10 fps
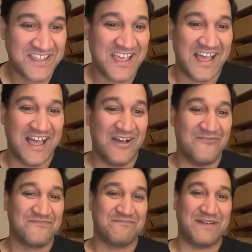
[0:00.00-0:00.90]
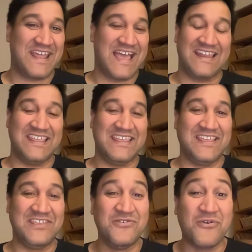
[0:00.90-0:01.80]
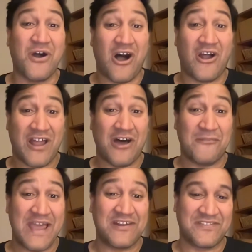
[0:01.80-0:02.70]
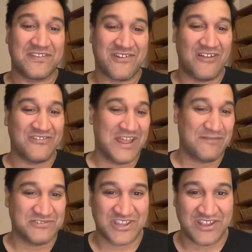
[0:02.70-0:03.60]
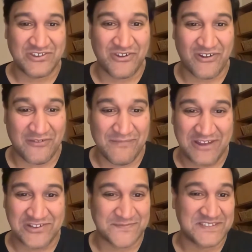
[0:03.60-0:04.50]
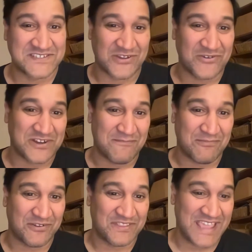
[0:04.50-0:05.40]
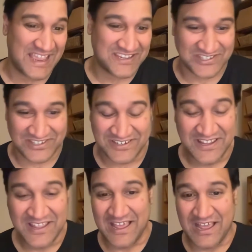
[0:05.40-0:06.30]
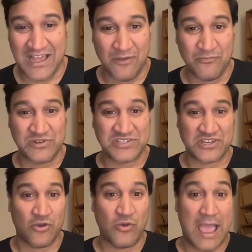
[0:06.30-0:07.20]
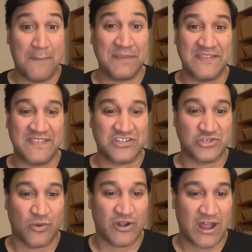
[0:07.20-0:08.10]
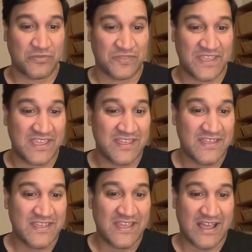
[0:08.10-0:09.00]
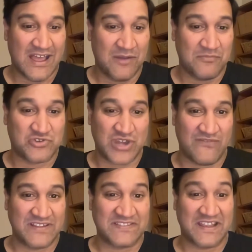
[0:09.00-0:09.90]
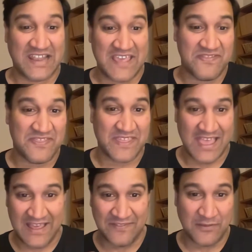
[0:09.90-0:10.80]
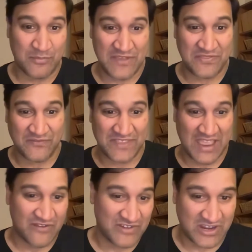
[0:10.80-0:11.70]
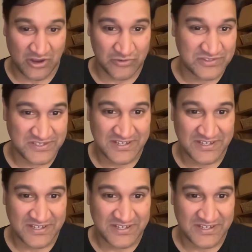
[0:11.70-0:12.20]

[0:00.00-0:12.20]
But Ali, you are our man on the ground in Abidjan. You're our man who's been soaking up all the action. We're so happy that you are out there, traveling the length and the breadth of the Ivory Coast,